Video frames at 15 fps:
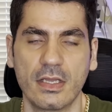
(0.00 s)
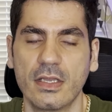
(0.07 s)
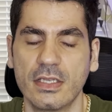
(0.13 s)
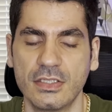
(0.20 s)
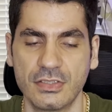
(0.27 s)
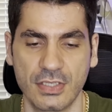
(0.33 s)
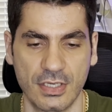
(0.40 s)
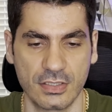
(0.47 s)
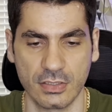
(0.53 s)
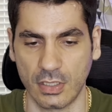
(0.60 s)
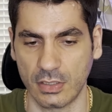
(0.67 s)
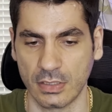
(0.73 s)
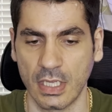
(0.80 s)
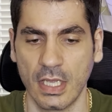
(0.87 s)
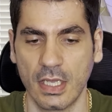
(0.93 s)

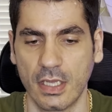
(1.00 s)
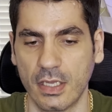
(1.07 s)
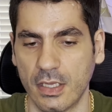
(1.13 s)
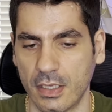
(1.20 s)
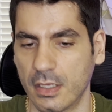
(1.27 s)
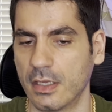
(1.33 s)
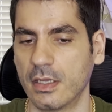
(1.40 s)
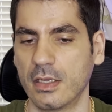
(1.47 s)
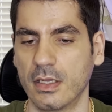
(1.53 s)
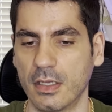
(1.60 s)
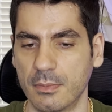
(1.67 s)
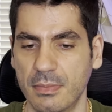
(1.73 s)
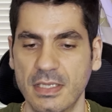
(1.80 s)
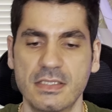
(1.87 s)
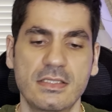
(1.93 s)
internal
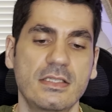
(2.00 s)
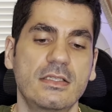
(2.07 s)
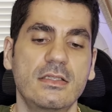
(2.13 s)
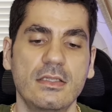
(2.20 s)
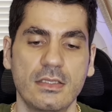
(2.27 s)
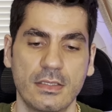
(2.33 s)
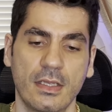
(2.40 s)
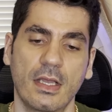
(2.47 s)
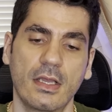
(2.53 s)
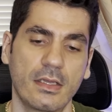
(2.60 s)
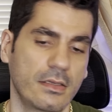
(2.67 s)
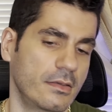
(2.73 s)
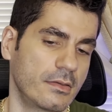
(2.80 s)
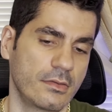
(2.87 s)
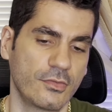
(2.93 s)
basically
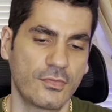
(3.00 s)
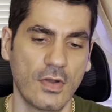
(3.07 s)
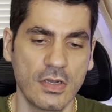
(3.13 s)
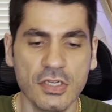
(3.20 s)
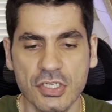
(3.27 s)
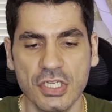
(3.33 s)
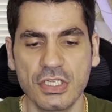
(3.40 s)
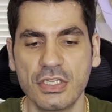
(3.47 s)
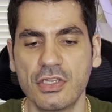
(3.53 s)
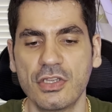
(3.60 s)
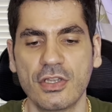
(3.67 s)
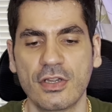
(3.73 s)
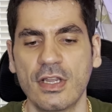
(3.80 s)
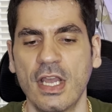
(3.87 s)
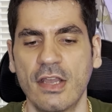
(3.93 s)
function in
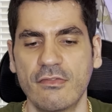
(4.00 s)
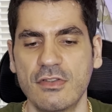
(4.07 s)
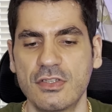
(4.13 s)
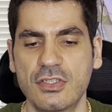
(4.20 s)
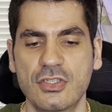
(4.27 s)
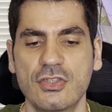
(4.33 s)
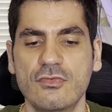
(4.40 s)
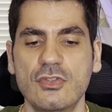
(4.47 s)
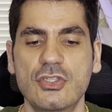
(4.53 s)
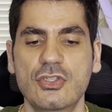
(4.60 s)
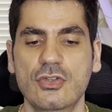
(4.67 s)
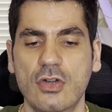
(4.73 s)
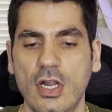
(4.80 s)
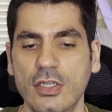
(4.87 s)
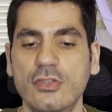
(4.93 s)
here, which
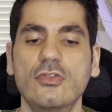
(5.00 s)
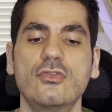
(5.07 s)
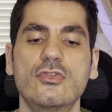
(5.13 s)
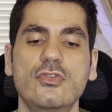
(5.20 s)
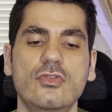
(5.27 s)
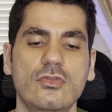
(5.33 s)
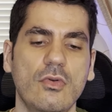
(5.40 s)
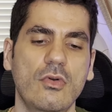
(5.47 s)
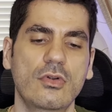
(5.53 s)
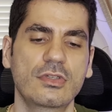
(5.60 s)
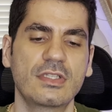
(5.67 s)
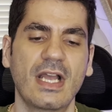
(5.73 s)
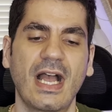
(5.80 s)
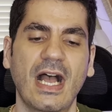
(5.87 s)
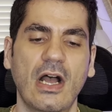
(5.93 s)
try to sort
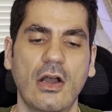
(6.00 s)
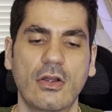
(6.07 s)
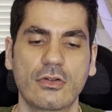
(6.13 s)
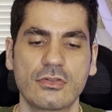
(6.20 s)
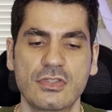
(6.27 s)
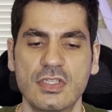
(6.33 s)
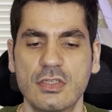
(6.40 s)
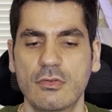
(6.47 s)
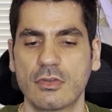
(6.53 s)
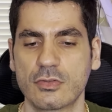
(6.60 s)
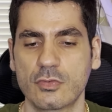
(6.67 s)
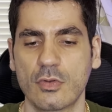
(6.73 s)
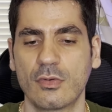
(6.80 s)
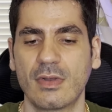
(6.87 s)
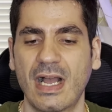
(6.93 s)
our sequence.
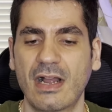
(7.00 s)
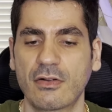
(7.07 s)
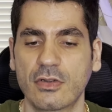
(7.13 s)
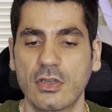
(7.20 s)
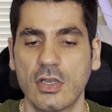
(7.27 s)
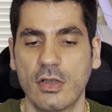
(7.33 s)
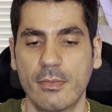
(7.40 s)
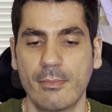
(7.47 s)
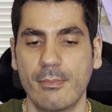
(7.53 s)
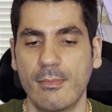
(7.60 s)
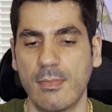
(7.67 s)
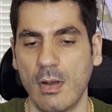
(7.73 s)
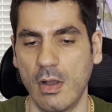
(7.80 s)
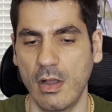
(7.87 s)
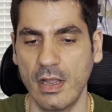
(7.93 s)
So our
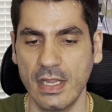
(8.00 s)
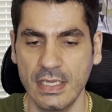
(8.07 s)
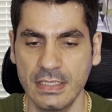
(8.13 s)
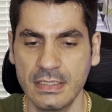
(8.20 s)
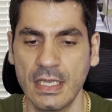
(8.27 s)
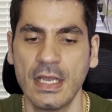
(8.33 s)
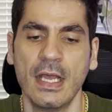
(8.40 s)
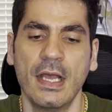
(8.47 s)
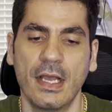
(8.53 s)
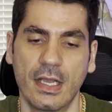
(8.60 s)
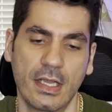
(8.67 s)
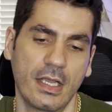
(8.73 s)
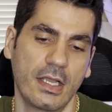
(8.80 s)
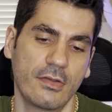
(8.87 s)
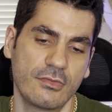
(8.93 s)
combined,
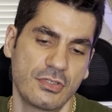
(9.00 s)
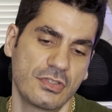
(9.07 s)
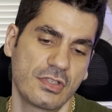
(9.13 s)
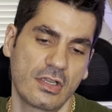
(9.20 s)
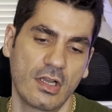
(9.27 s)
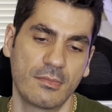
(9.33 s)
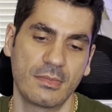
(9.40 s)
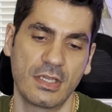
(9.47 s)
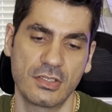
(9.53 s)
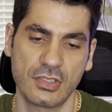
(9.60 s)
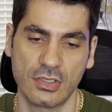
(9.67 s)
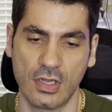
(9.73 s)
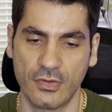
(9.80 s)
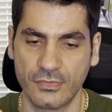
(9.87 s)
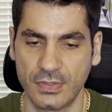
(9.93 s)
which is the combination
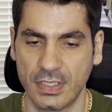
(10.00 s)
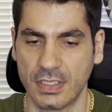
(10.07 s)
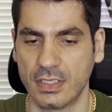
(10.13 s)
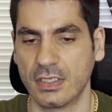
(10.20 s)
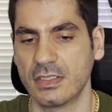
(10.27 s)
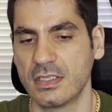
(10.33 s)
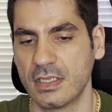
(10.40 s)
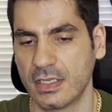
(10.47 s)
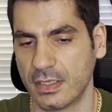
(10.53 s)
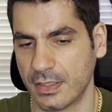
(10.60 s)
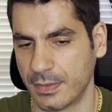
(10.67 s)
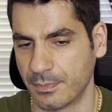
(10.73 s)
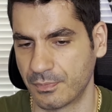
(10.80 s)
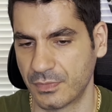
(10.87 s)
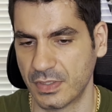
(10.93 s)
of the
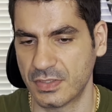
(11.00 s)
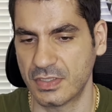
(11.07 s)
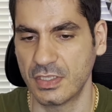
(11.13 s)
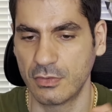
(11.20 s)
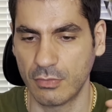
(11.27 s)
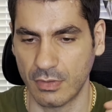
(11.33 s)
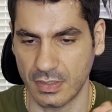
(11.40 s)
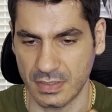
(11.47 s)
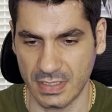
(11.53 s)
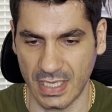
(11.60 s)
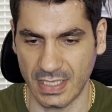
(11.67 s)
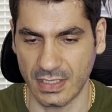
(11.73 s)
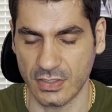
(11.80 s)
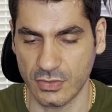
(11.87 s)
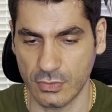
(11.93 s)
sequence
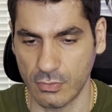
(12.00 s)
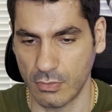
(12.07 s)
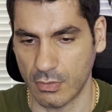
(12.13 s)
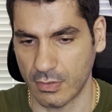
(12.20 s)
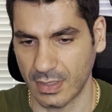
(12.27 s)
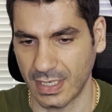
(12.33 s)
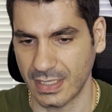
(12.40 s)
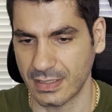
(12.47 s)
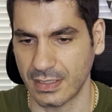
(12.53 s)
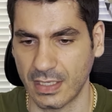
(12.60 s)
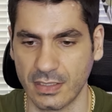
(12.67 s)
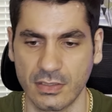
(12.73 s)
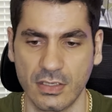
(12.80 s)
and the score and